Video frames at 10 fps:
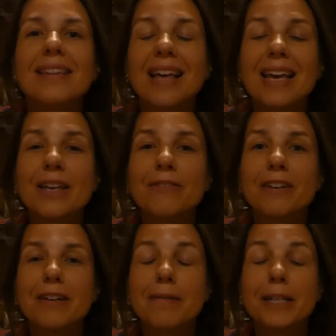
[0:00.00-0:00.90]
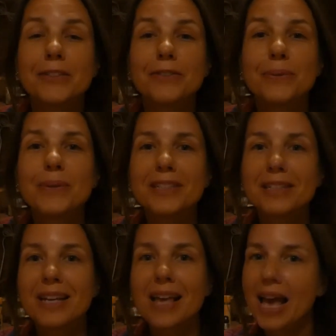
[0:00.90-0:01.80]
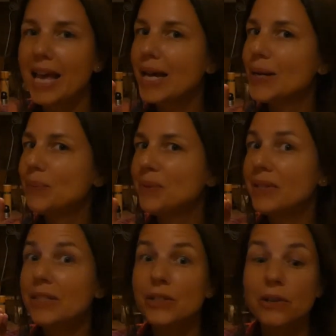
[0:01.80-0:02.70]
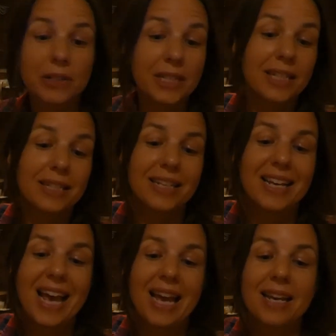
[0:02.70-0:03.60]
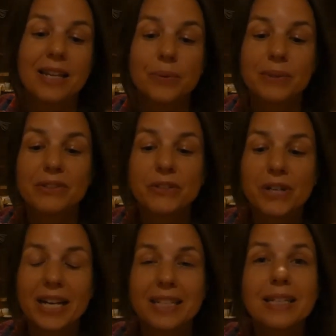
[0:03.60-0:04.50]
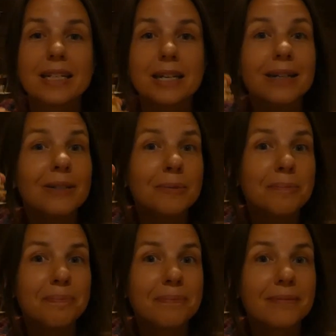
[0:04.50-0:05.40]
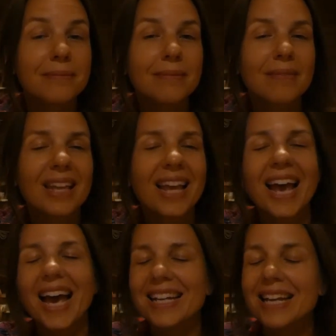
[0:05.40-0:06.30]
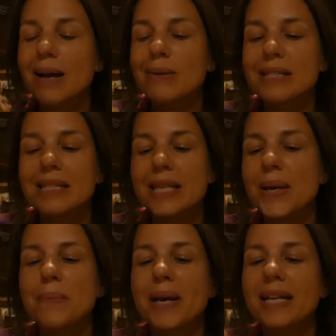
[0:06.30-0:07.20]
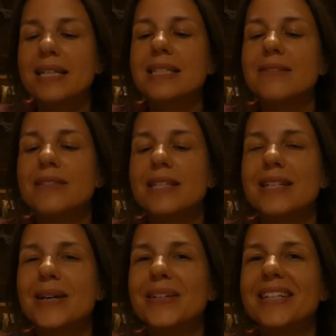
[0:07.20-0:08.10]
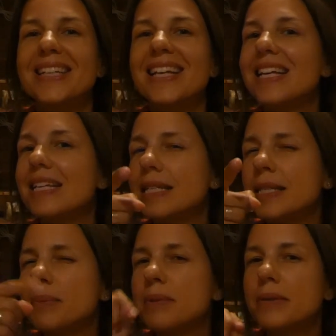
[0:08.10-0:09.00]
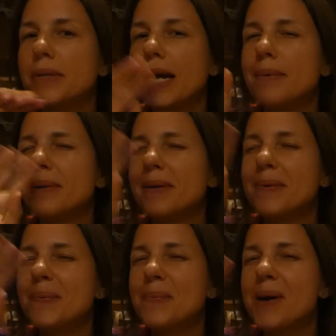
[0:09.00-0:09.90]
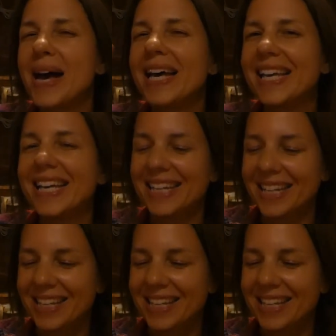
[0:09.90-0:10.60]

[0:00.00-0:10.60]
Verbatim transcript: Thank you very much for watching. I hope you enjoyed it and you will try it at home. And I will see you in my next video. Subscribe. Bye.